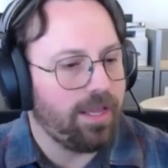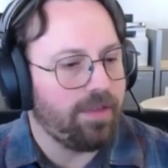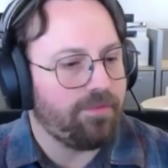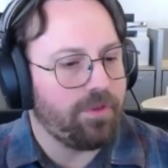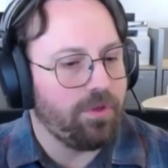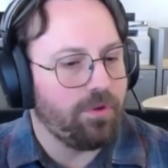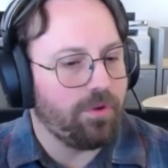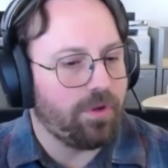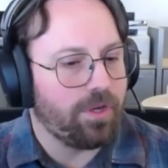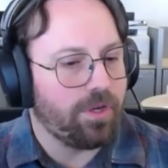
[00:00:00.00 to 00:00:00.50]

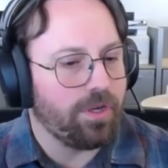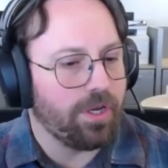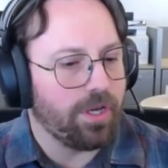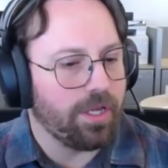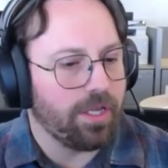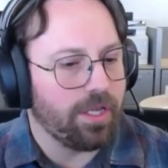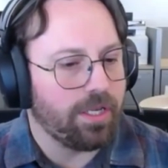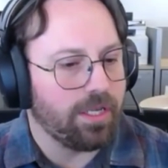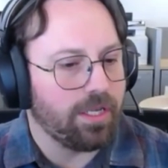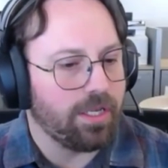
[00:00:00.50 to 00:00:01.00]
if you
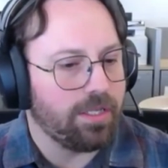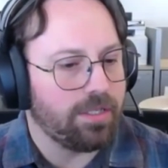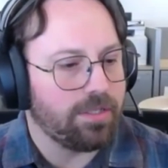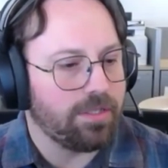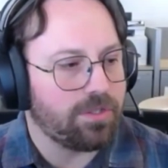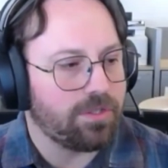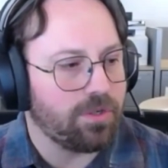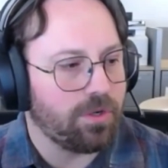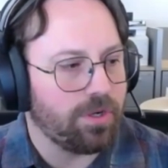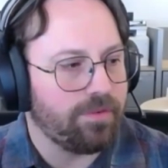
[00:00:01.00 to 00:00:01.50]
could
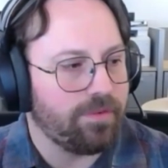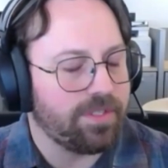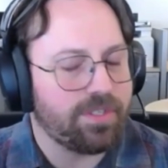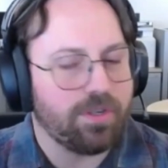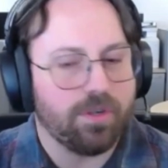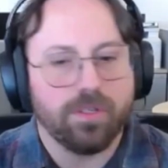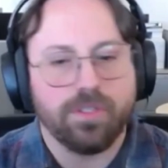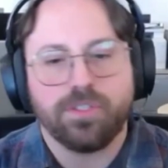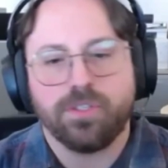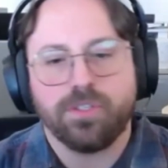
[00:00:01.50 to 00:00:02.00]
sort of
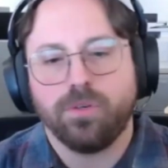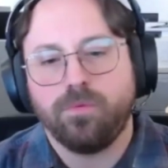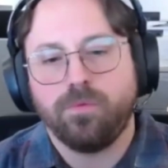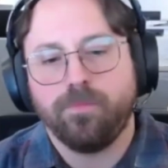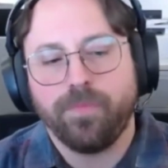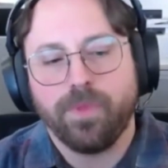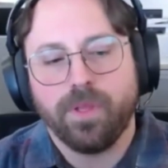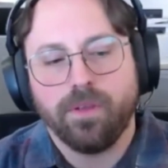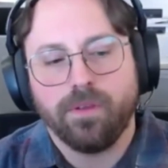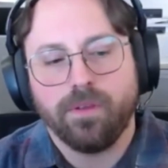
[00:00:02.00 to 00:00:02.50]
so